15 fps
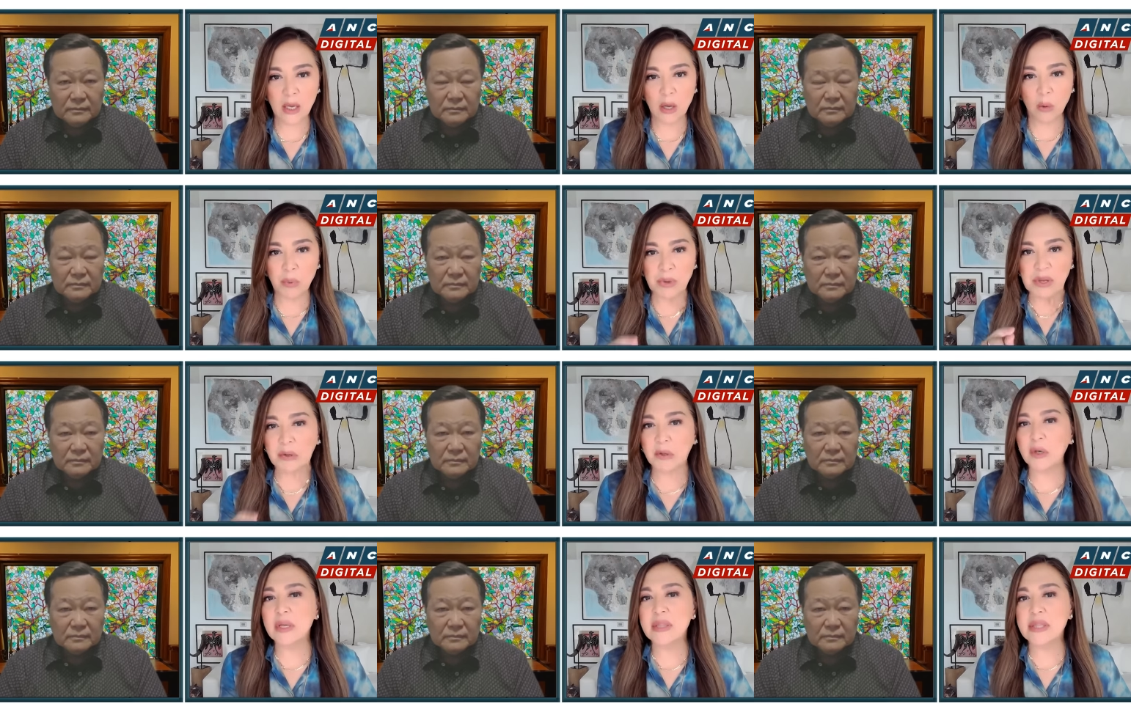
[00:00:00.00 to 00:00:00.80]
Speaker 1: we
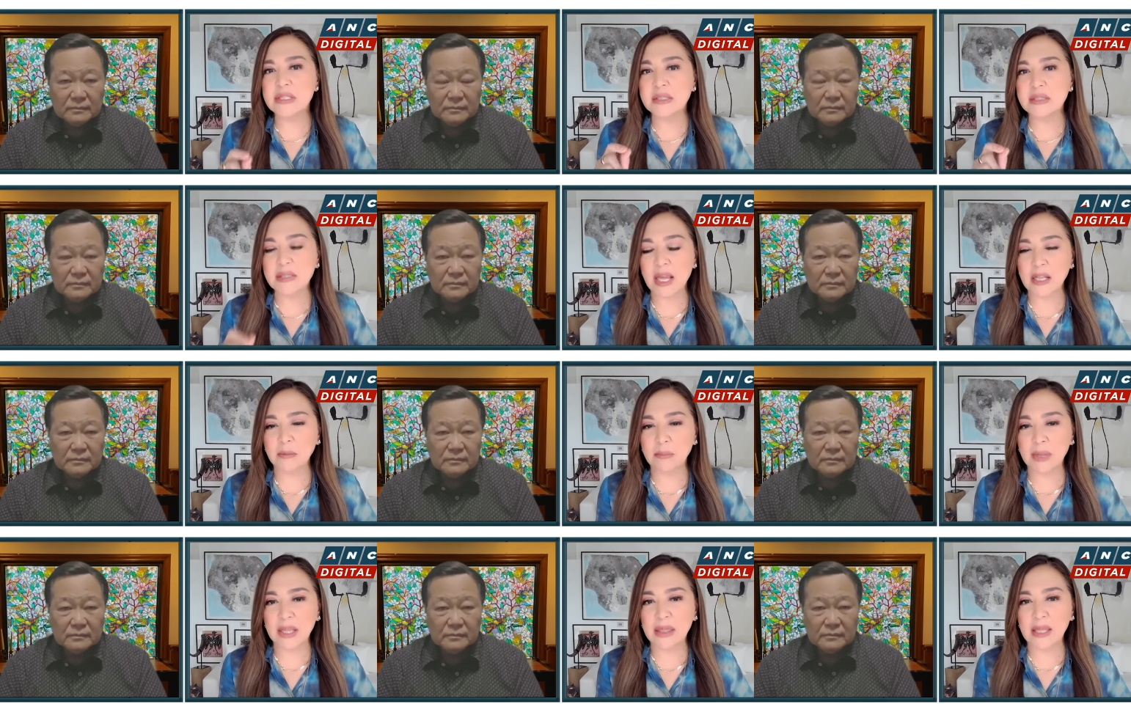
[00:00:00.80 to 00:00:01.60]
heard the
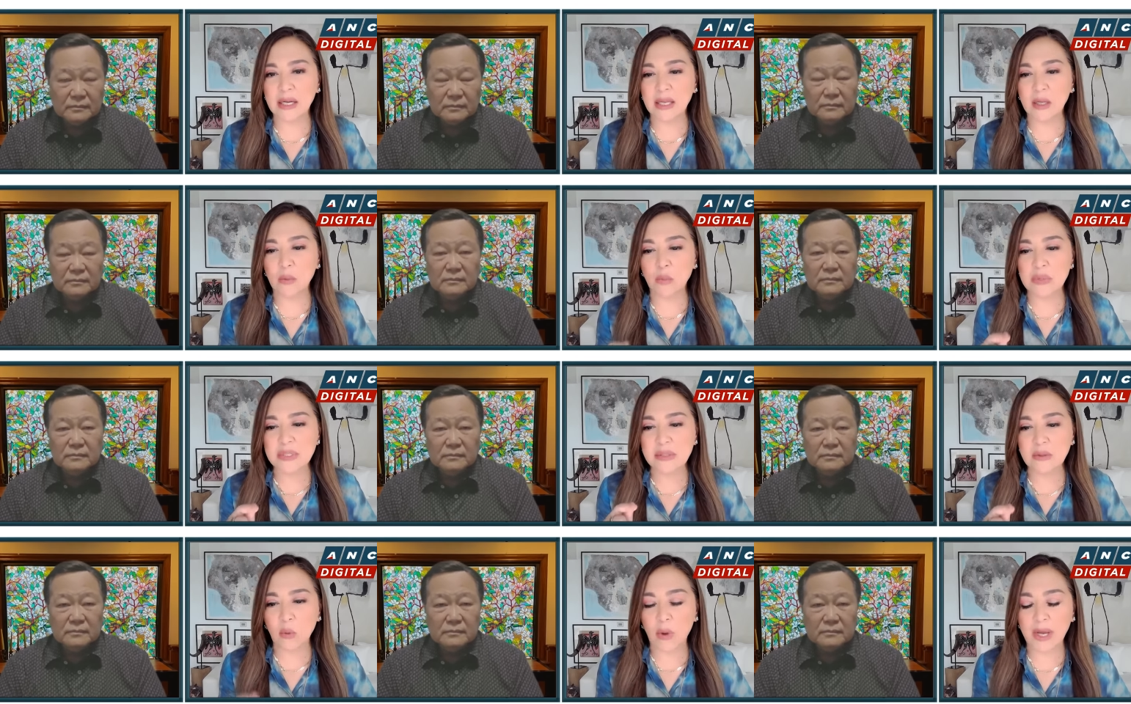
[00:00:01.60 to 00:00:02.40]
statement that it
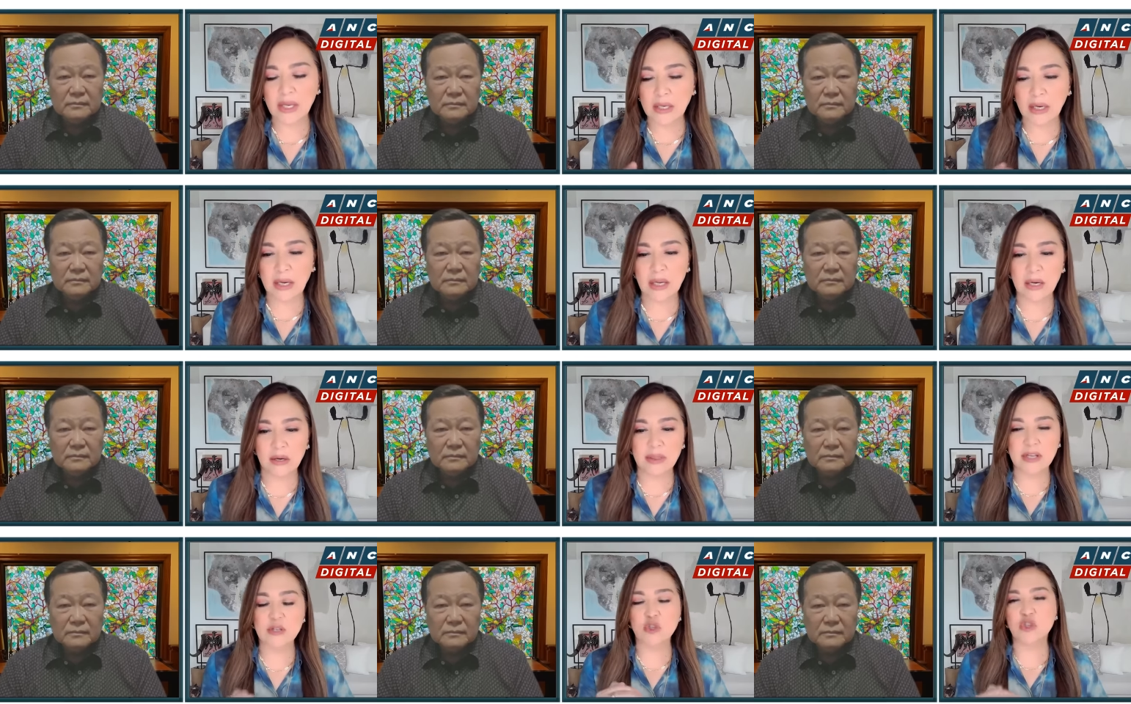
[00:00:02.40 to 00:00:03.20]
was quite clear
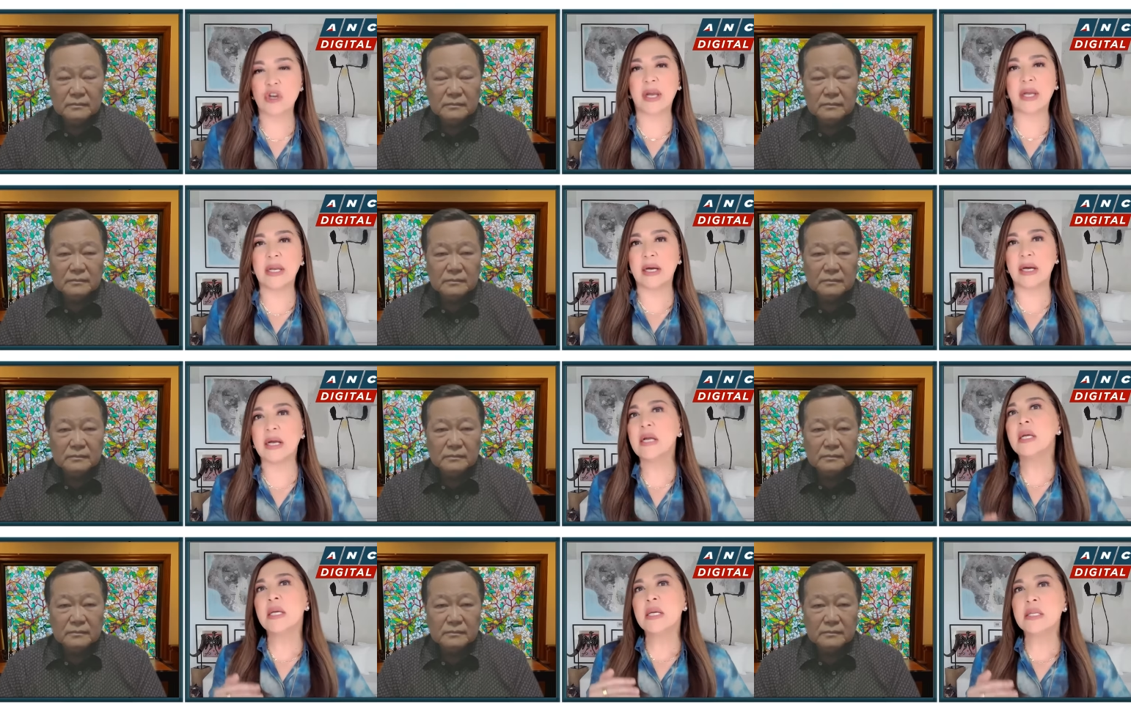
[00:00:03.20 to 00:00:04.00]
that China
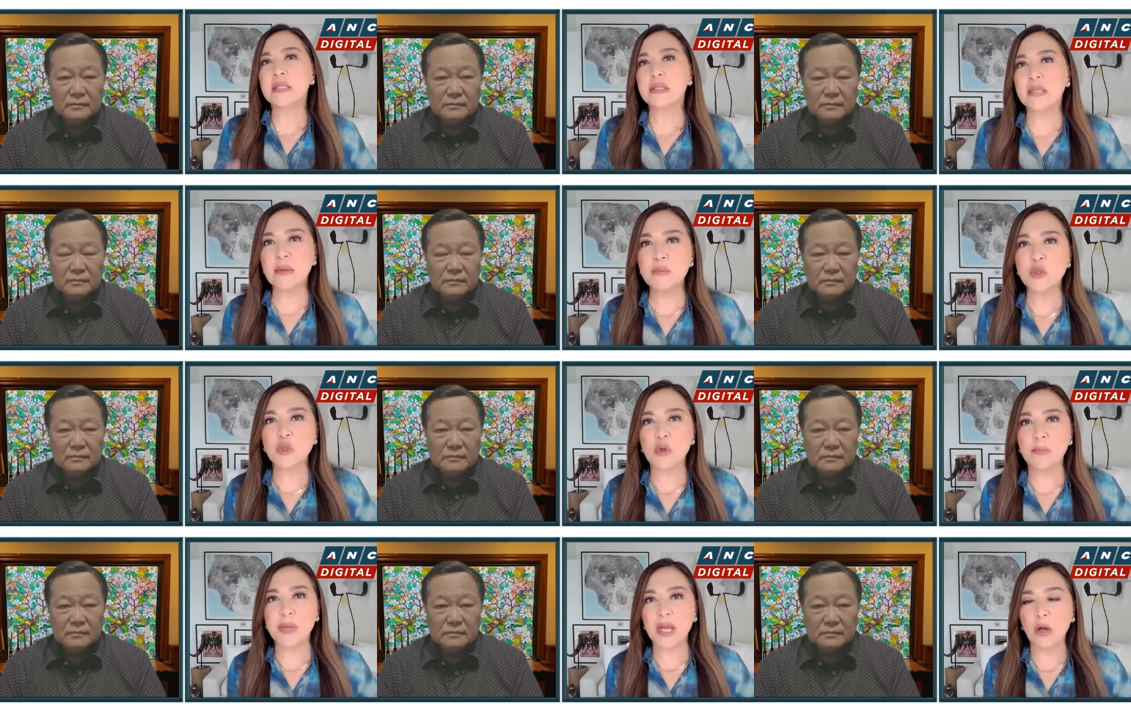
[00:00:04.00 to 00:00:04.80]
seems
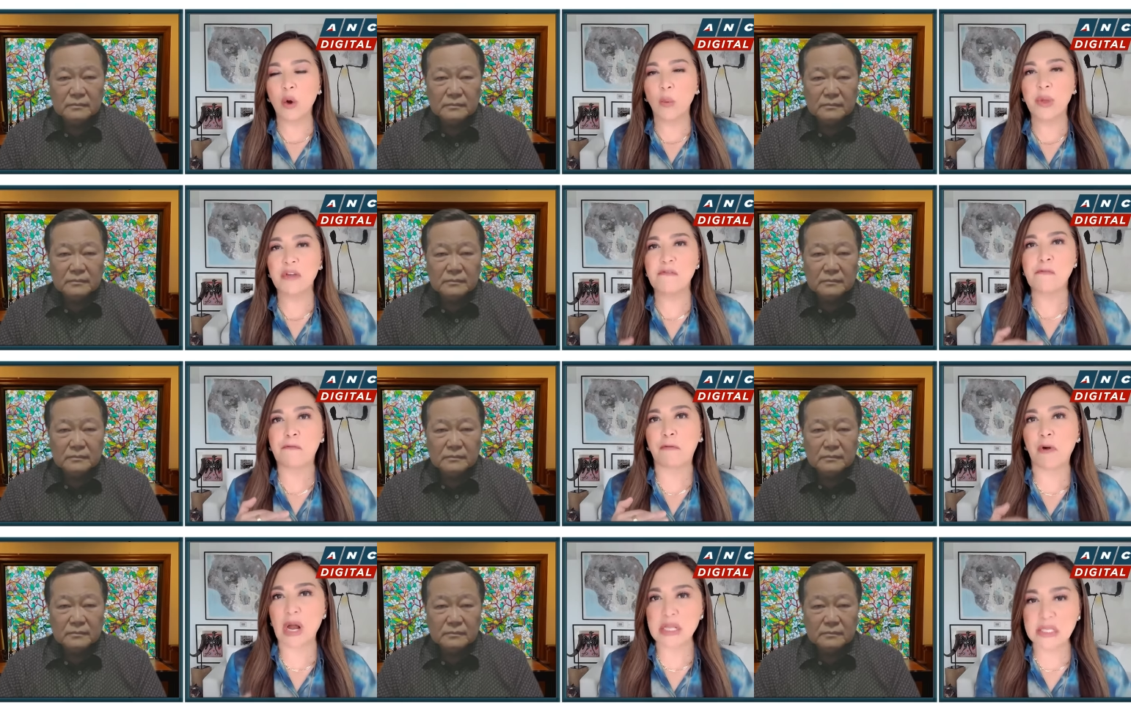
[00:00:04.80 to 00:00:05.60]
to be going
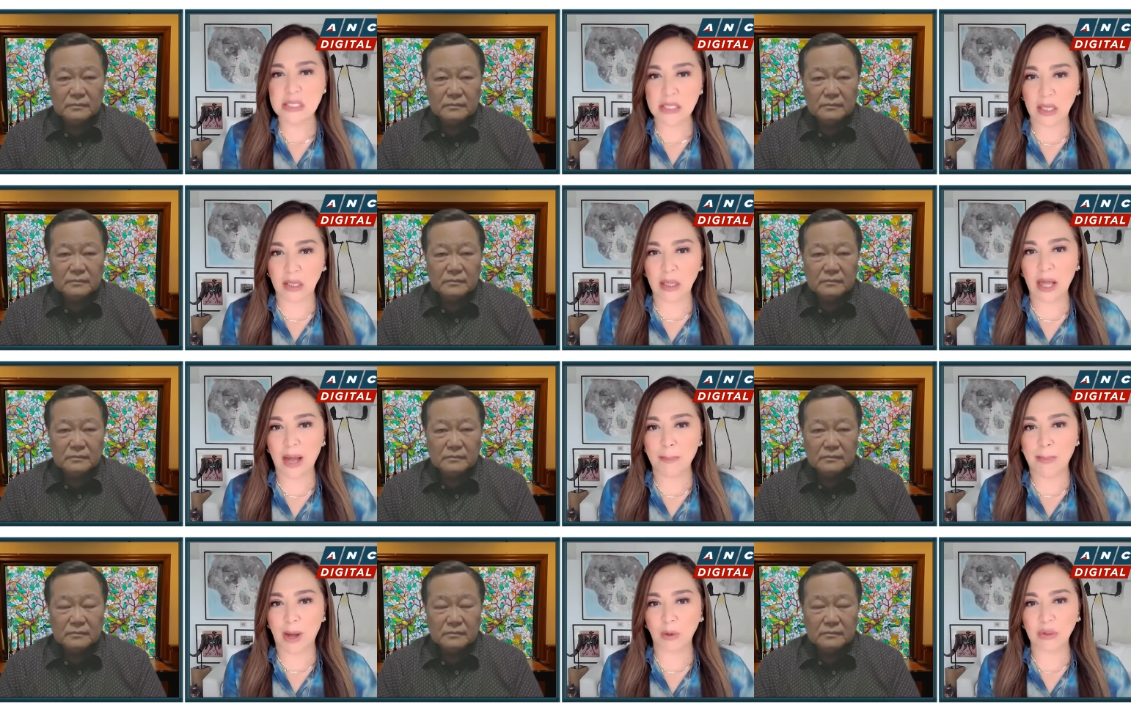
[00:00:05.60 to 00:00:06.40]
frontal
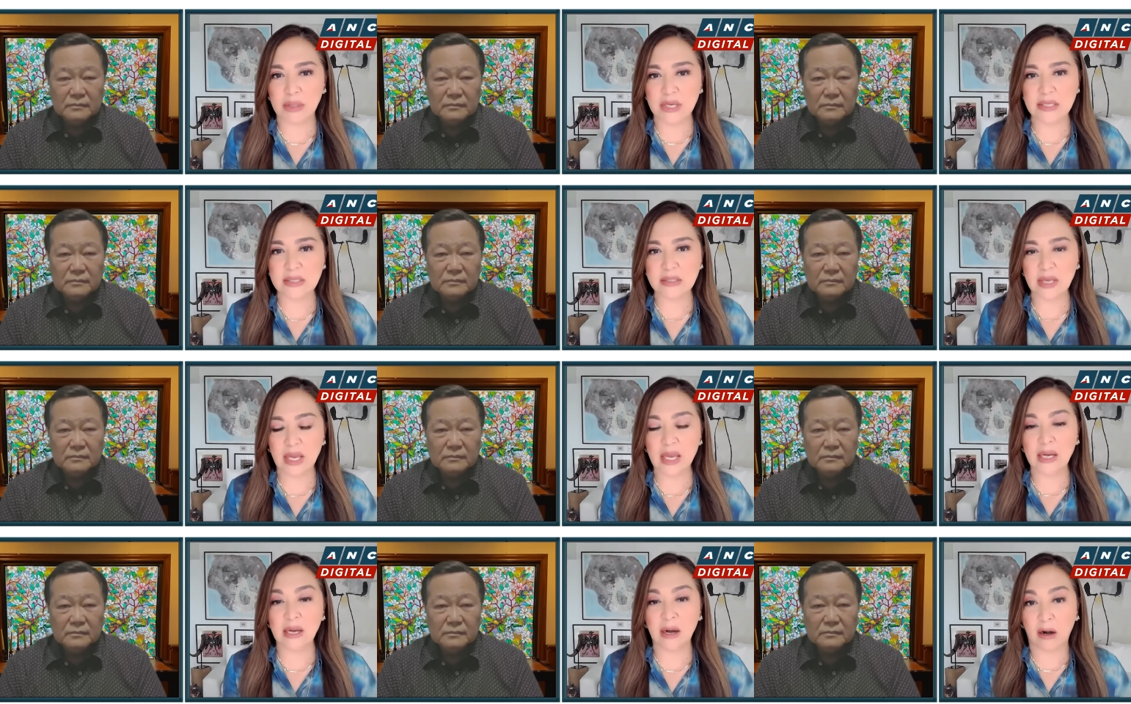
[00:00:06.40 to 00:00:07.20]
about this
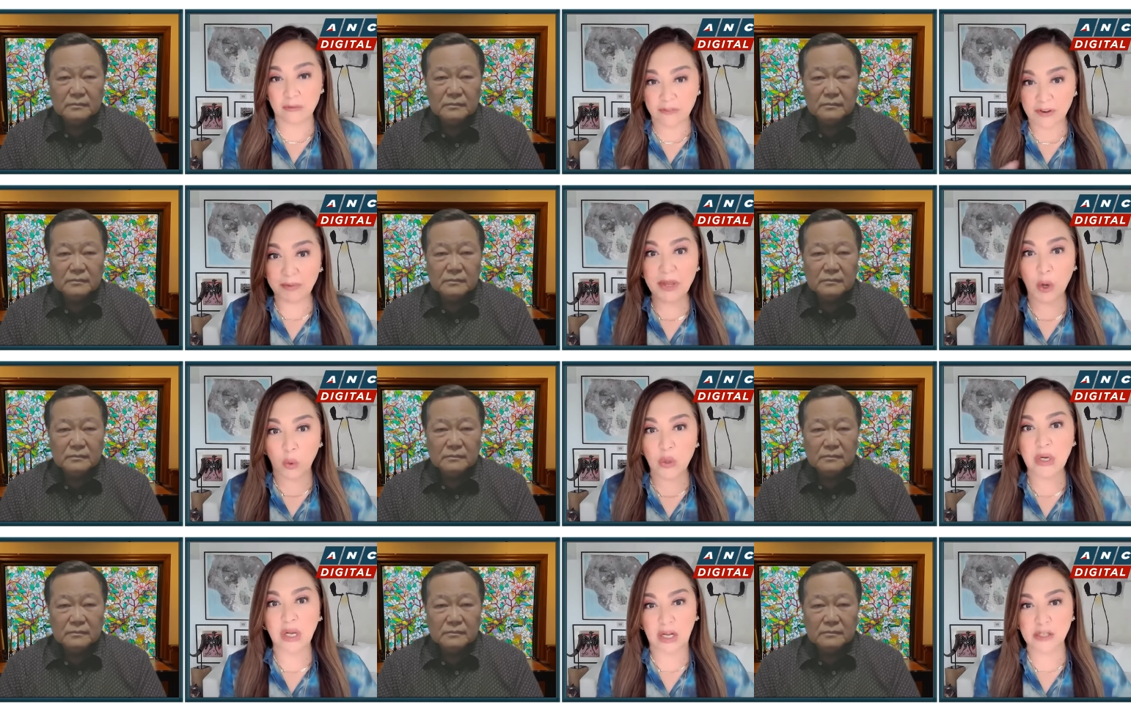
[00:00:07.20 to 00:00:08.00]
in our very
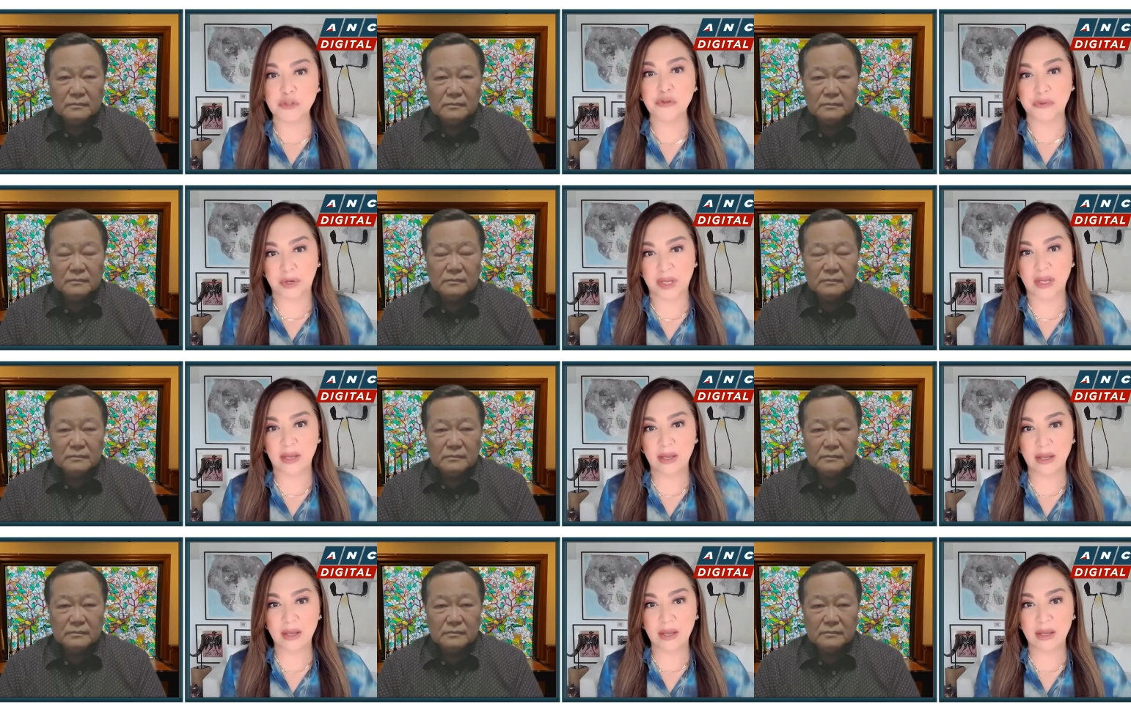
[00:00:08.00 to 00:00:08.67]
own country.